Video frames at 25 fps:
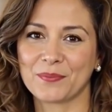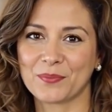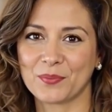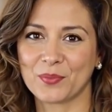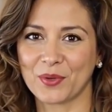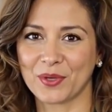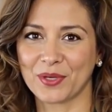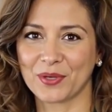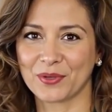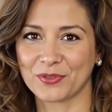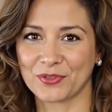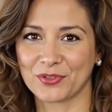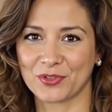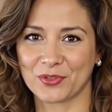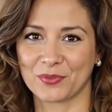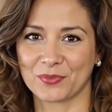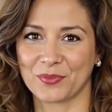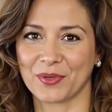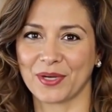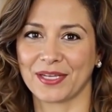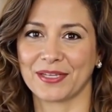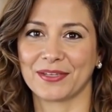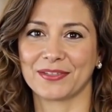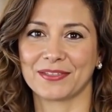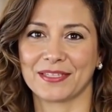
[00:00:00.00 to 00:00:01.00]
What are 2
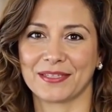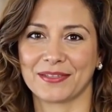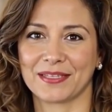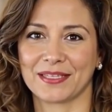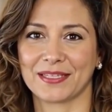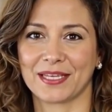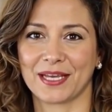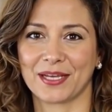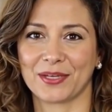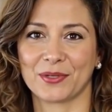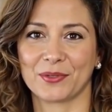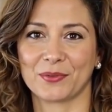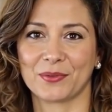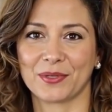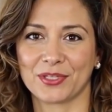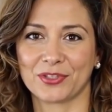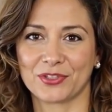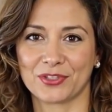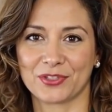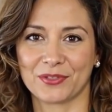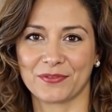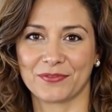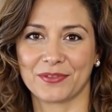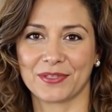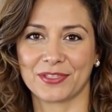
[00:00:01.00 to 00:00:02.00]
rights in the
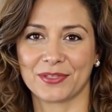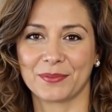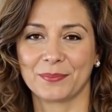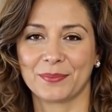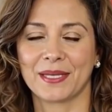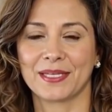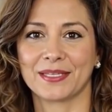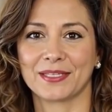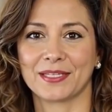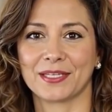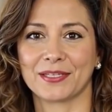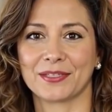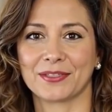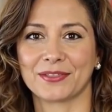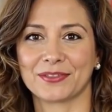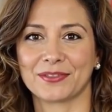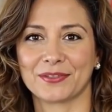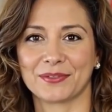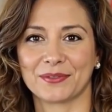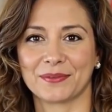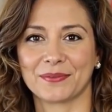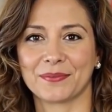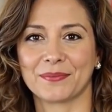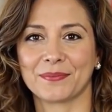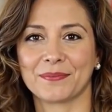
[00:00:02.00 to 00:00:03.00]
Declaration of
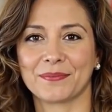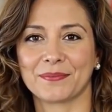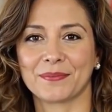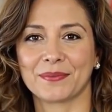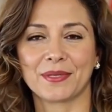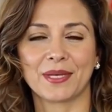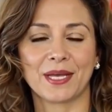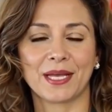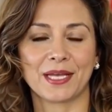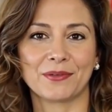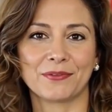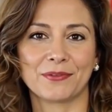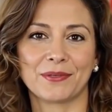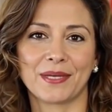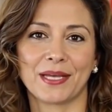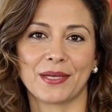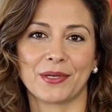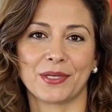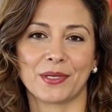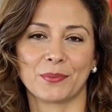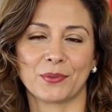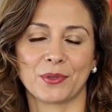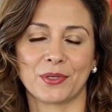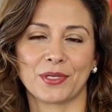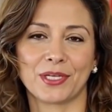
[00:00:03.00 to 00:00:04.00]
Independence? Life
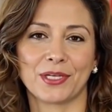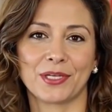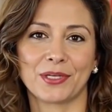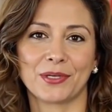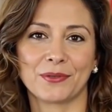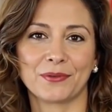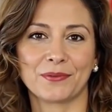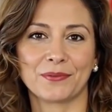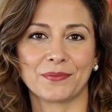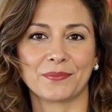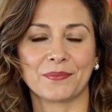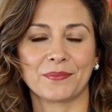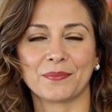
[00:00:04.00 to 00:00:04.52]
and liberty.